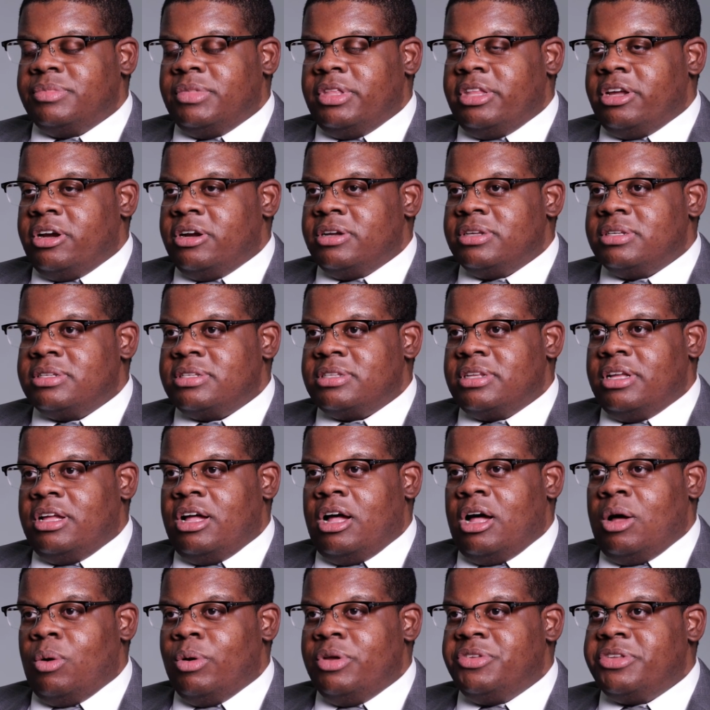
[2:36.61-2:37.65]
There's
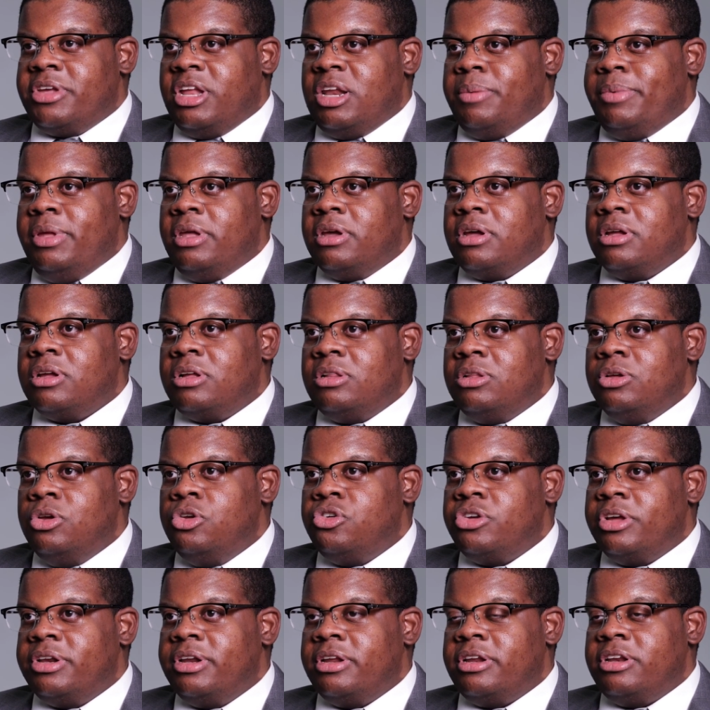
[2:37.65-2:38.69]
always going to be a
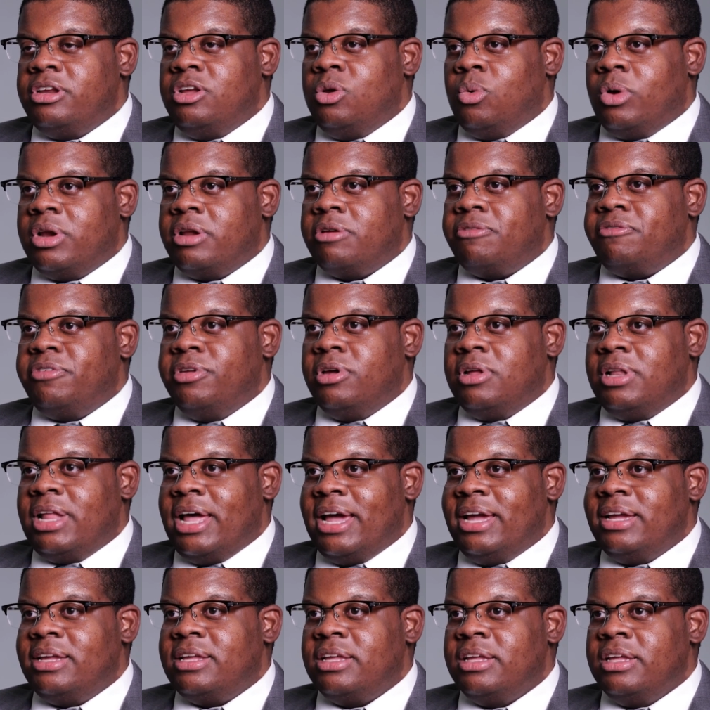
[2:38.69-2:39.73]
conclusion, and you want to feel
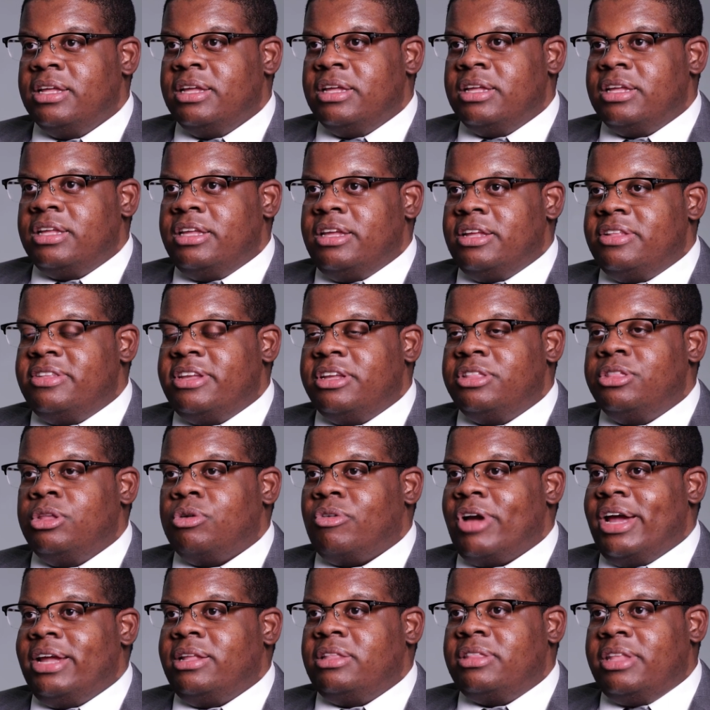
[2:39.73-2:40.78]
like you did the
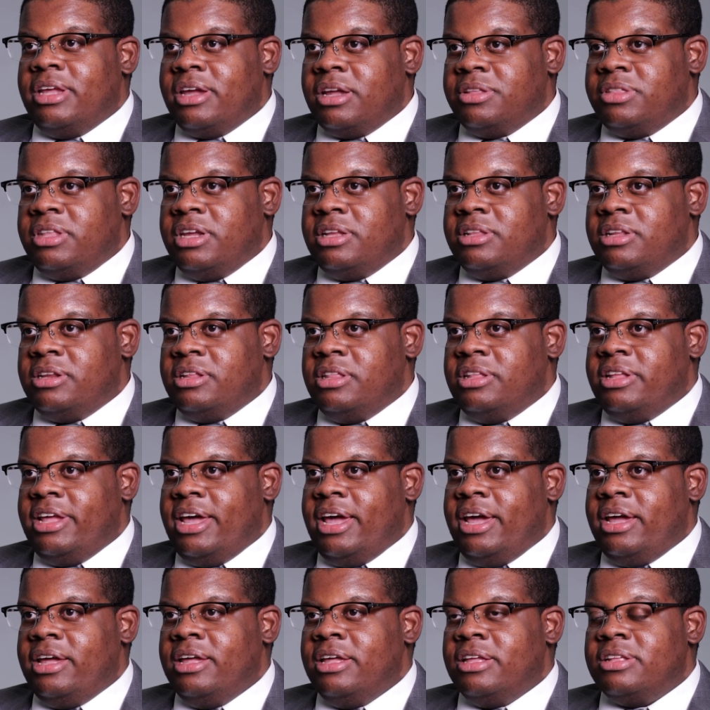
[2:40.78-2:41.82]
right thing at the end of the
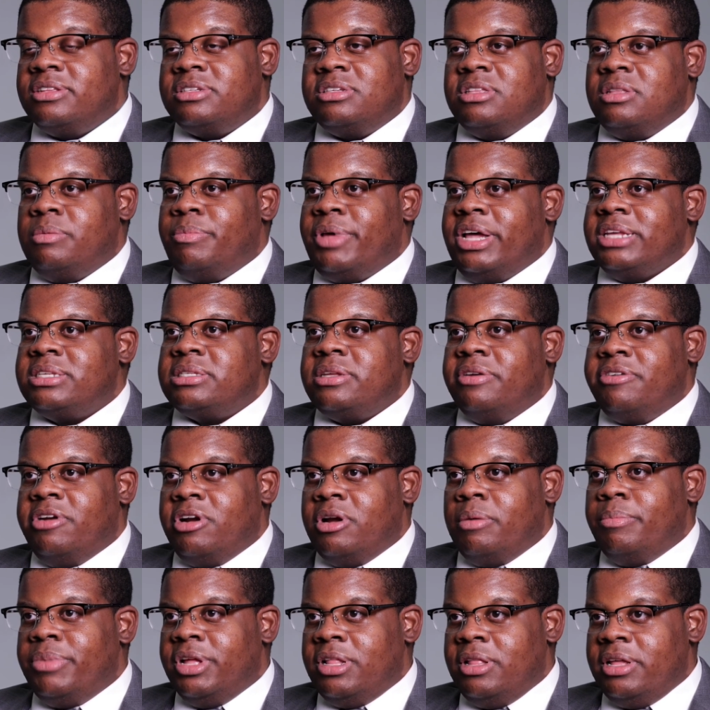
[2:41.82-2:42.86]
day to the best of
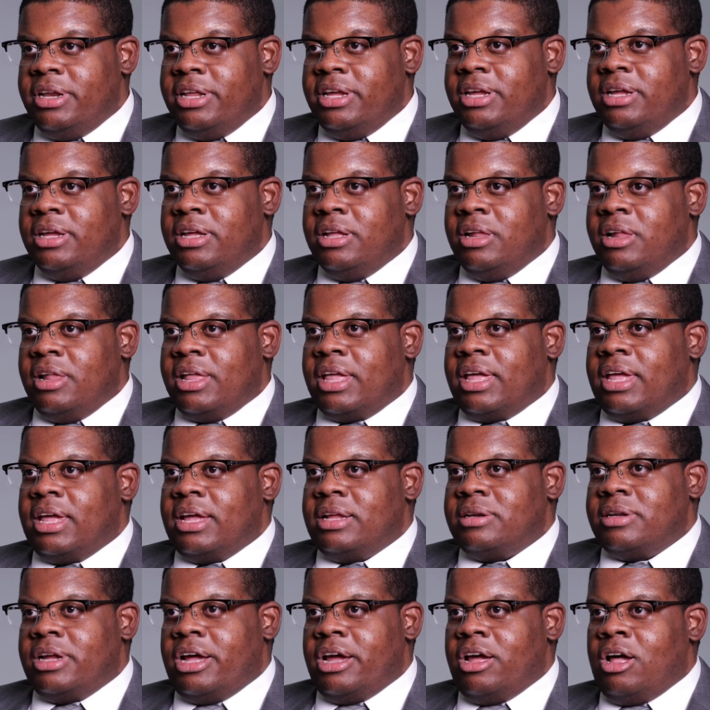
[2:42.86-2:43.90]
your ability.
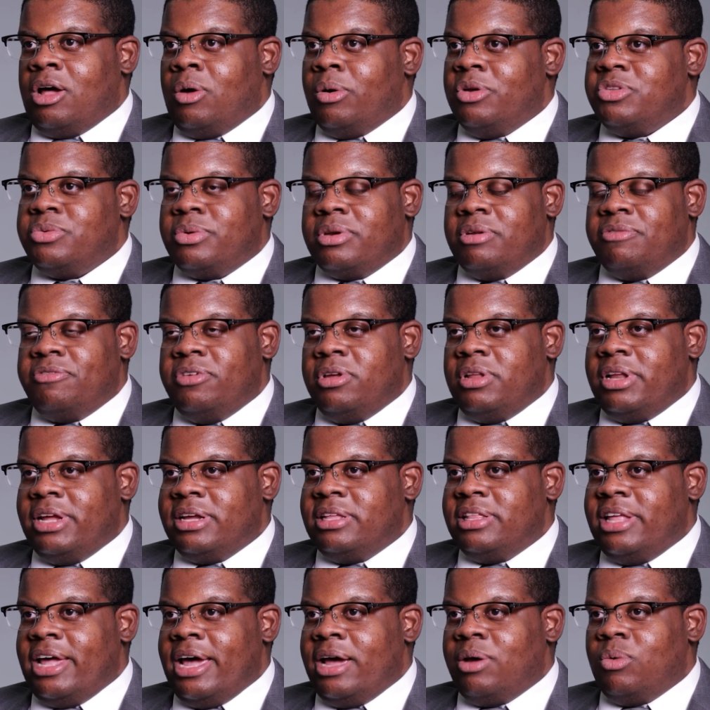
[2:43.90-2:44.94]
And I always want to feel
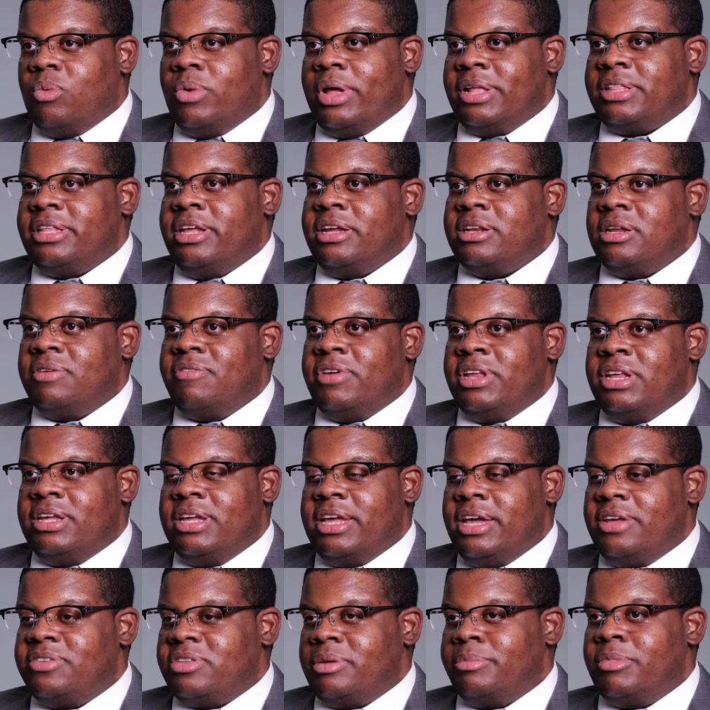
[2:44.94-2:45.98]
like that at the end of any
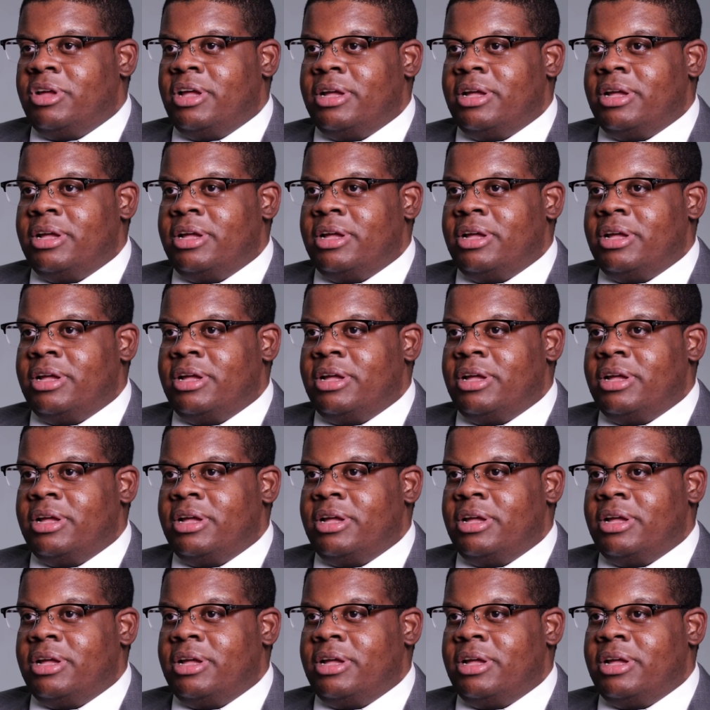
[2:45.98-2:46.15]
case I'm